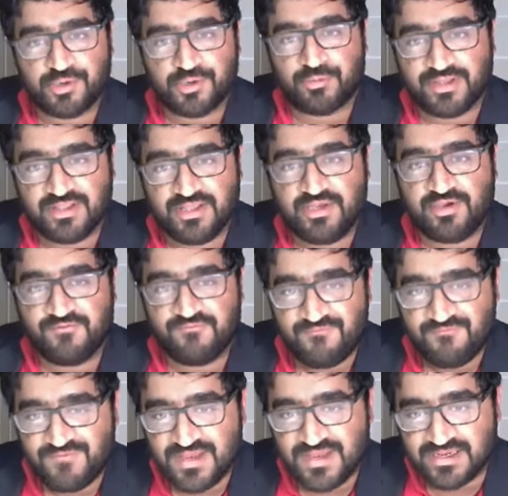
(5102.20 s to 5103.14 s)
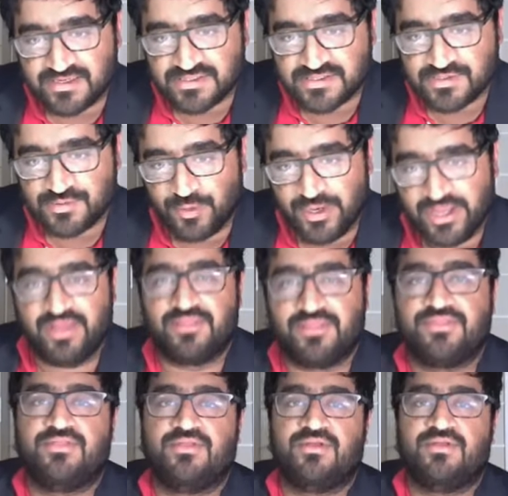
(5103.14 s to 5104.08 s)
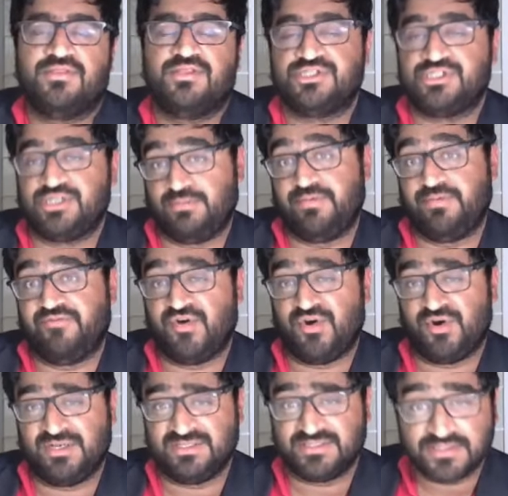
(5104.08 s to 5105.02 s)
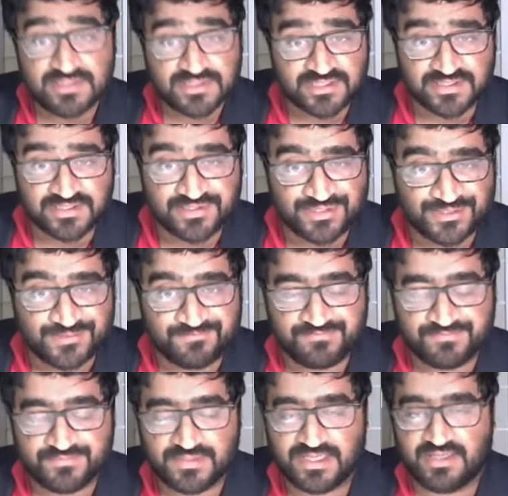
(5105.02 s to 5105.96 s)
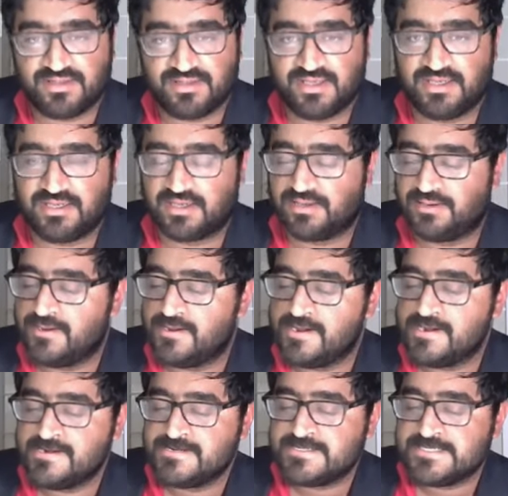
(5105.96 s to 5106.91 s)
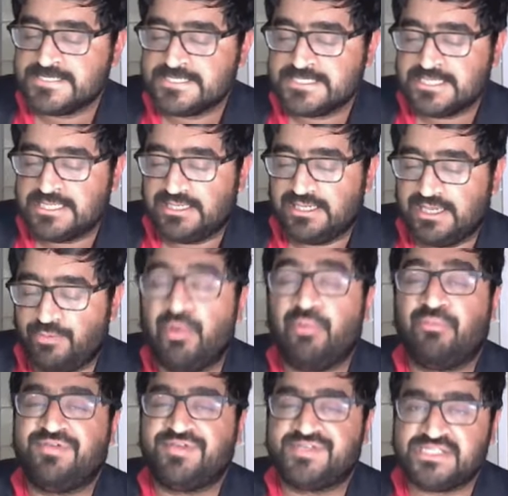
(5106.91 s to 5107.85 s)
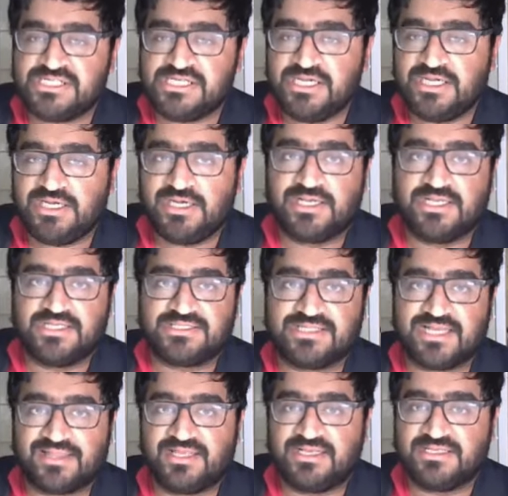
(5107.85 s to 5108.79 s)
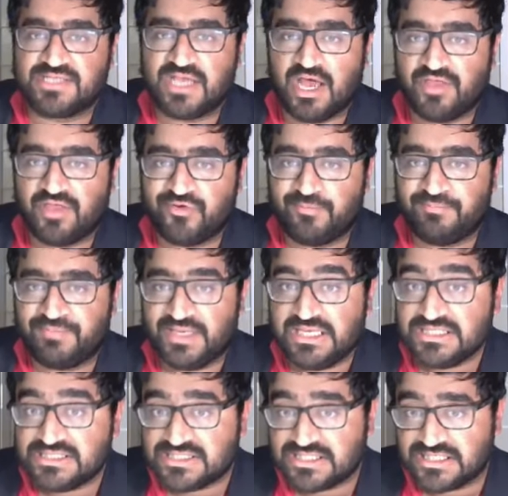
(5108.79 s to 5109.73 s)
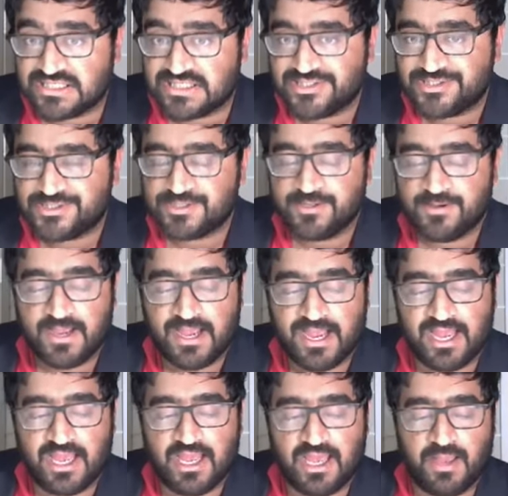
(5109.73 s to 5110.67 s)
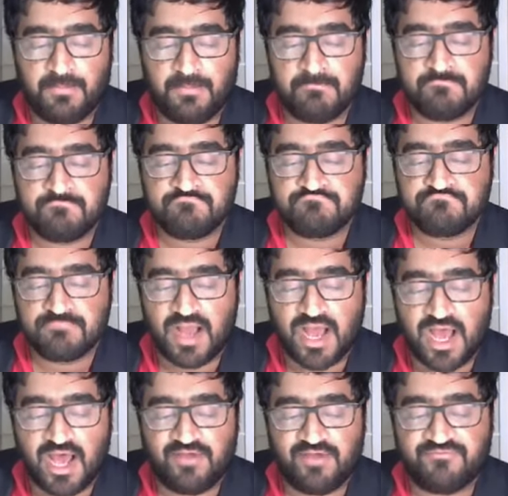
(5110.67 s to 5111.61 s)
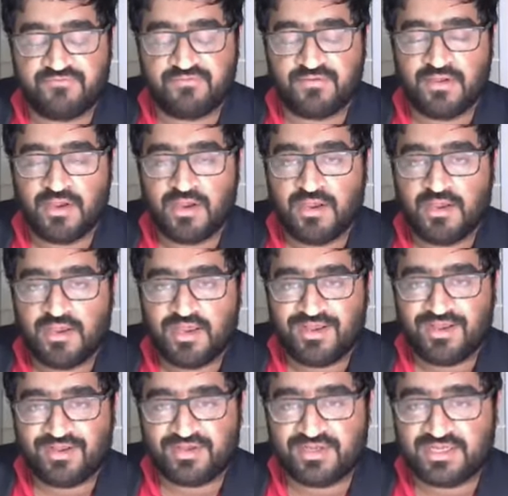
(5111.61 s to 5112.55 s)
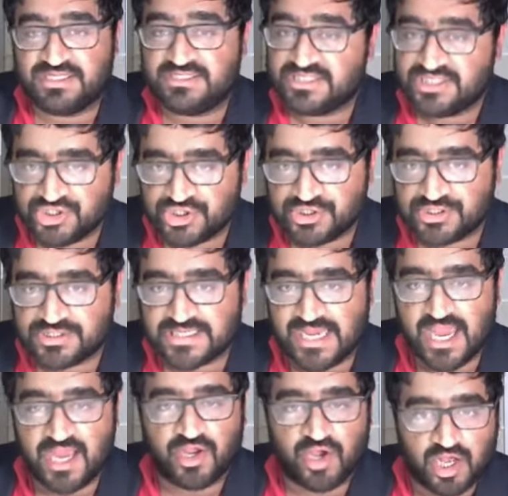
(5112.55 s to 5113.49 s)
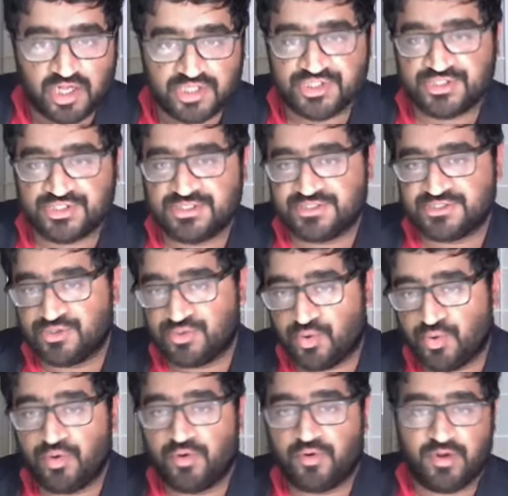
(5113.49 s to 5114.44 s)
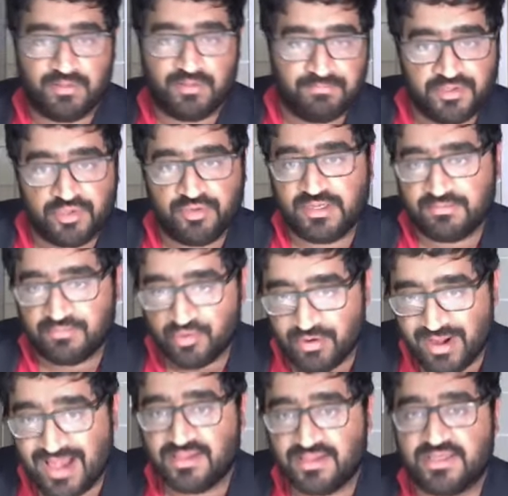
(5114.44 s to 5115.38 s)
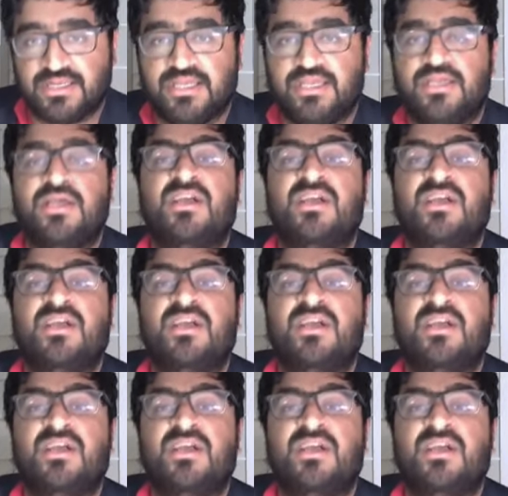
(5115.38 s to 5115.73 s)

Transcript: really good fit with the shape of our existence, I think. And what we've seen is that these other pieces um, of contingency and consciousness and order and beauty and morality